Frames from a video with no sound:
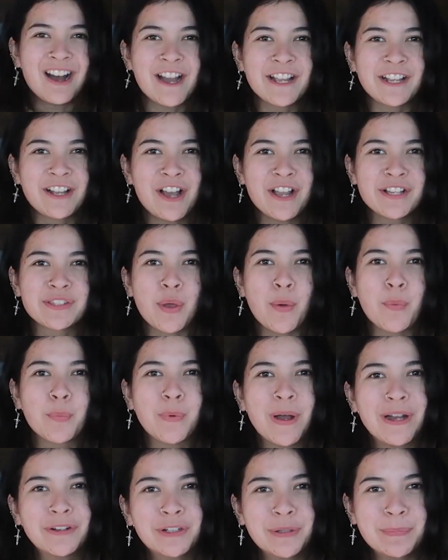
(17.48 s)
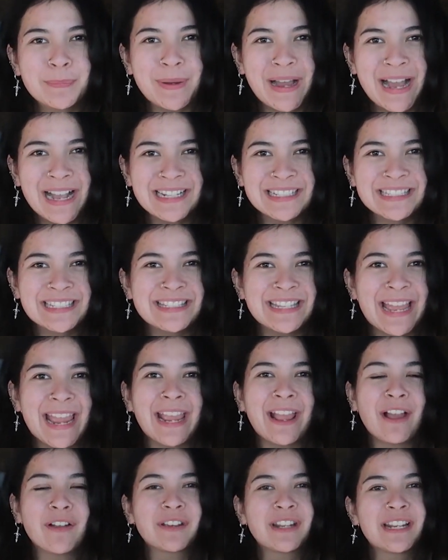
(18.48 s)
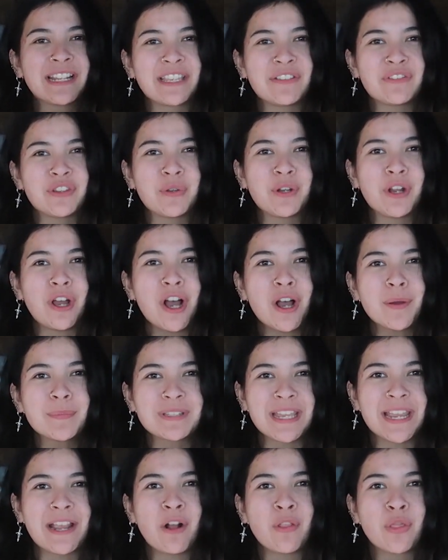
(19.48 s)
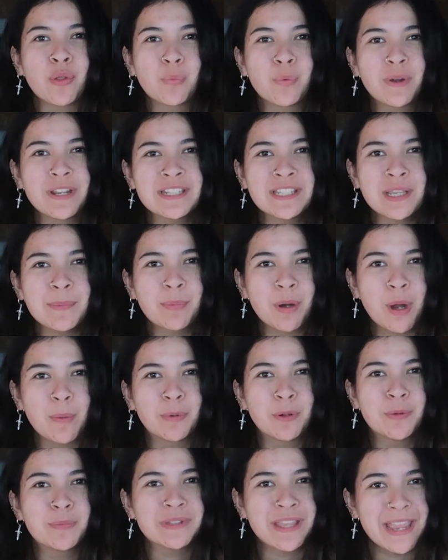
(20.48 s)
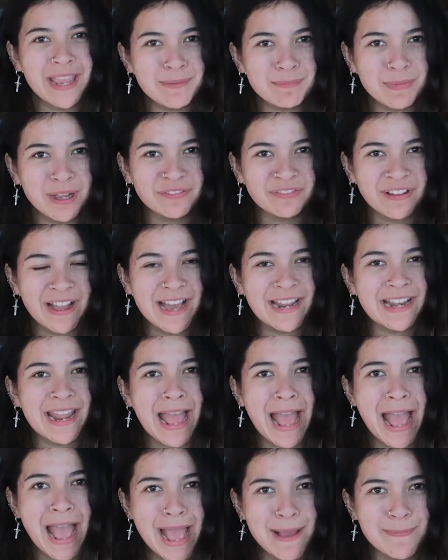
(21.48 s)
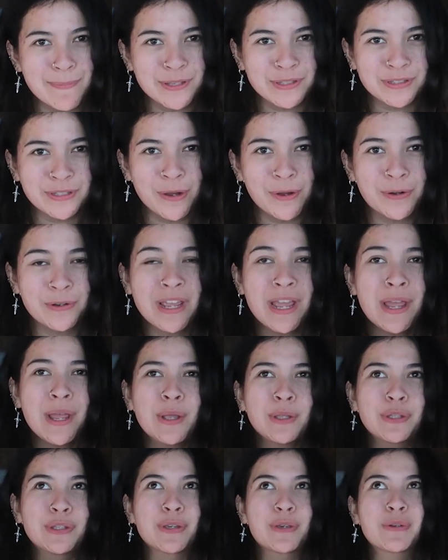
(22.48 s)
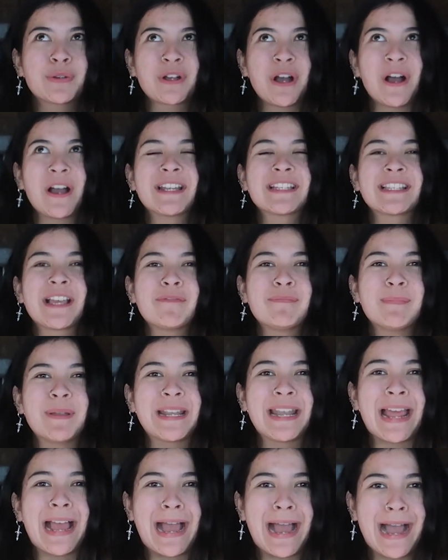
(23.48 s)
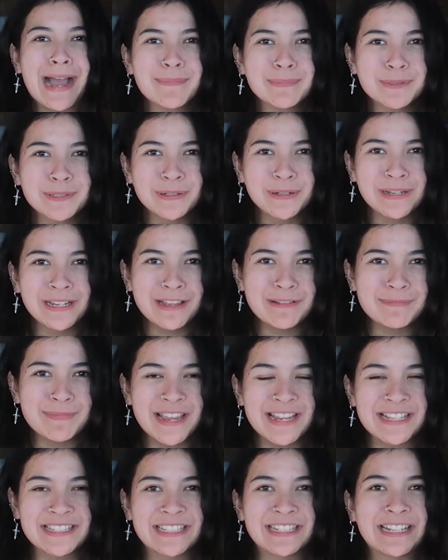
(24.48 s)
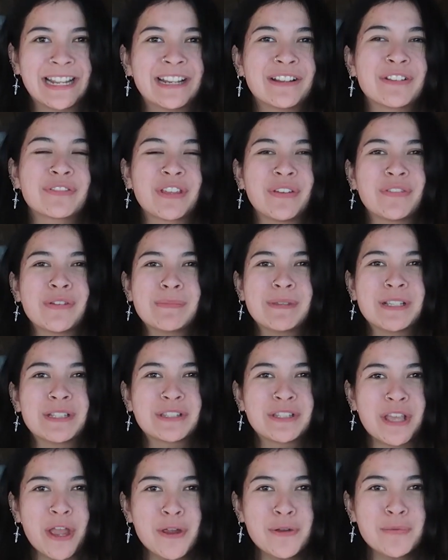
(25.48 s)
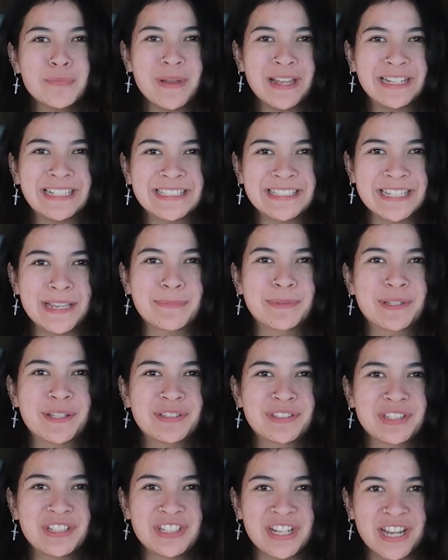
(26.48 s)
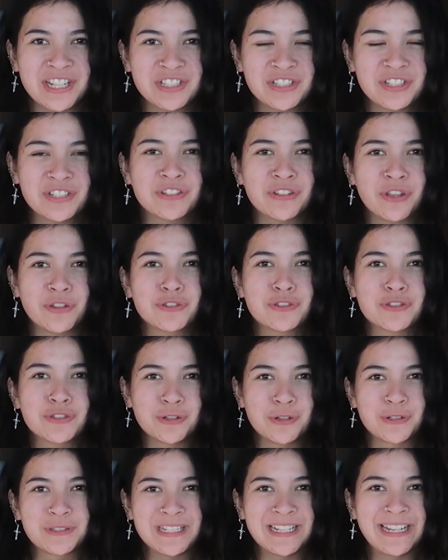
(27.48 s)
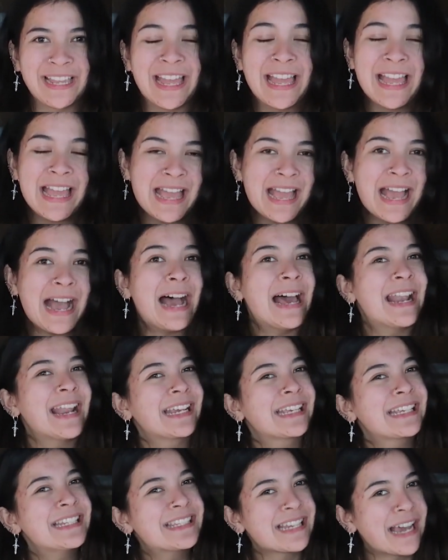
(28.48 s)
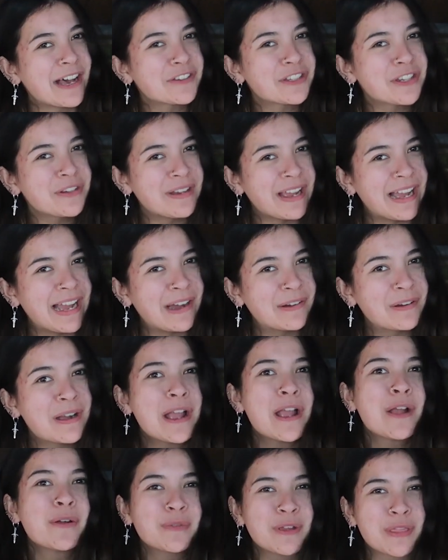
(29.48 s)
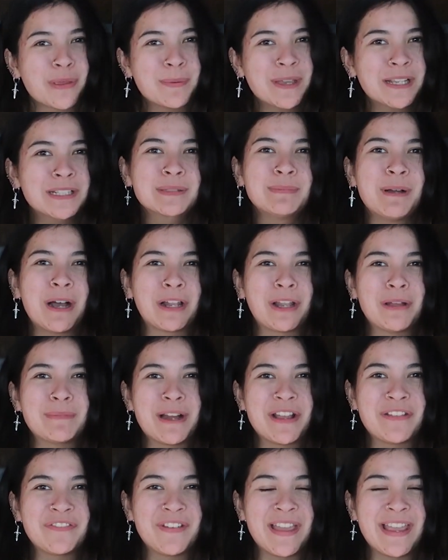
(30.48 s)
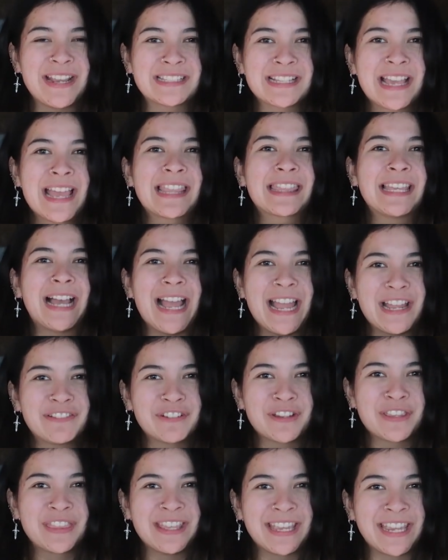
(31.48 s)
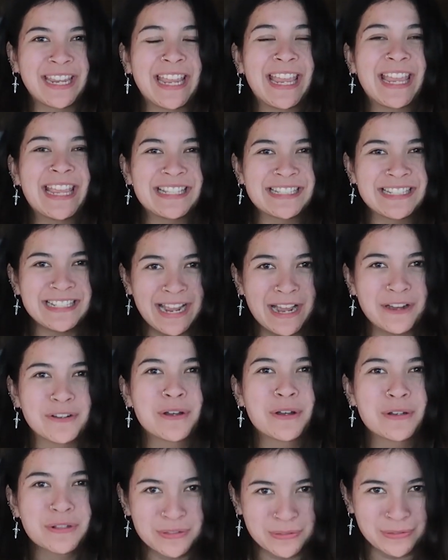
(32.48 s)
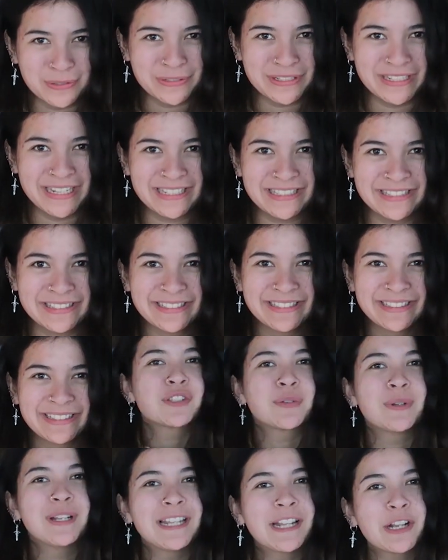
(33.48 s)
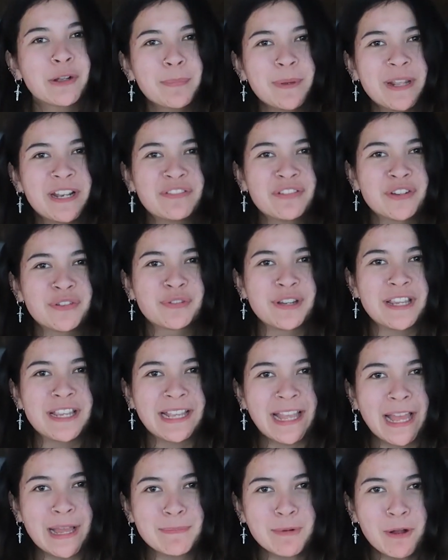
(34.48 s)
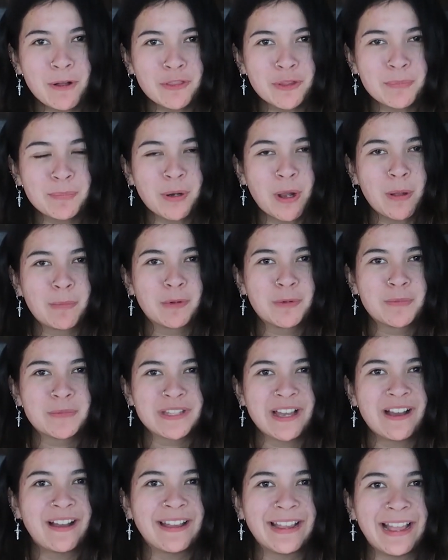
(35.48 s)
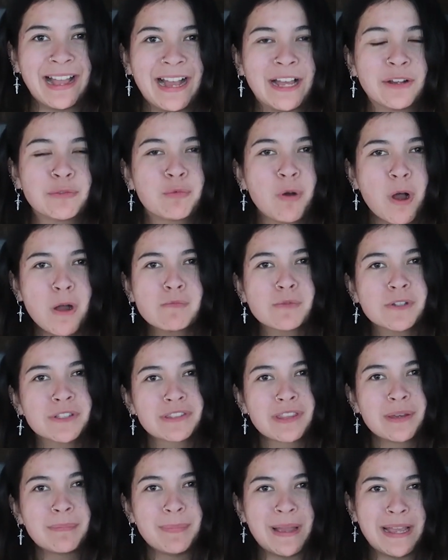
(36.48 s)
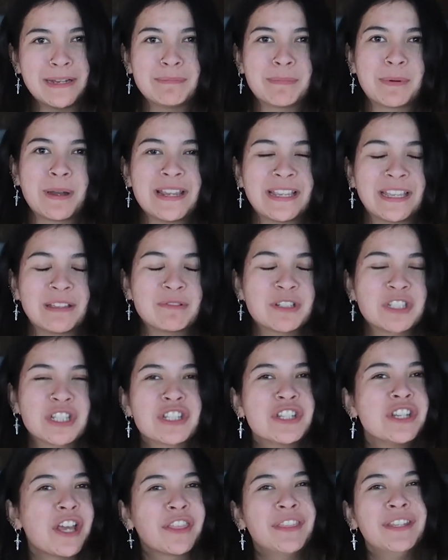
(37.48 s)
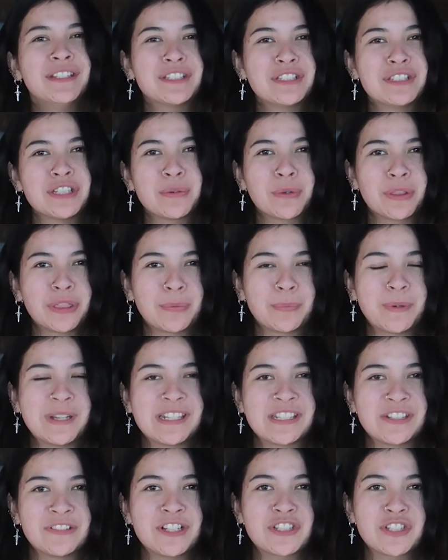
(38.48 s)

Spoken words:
Hi guys, welcome back. Today I'm going to give you an update on the winter problems in my van episode. You guys have been absolutely amazing and have given me so many tips and suggestions on sorting it, and I can tell you now with a big smile on my face that everything is now sorted. So a little bit of a recap on the problems that I had. One was the bed breaking, which is nothing to do with the winter.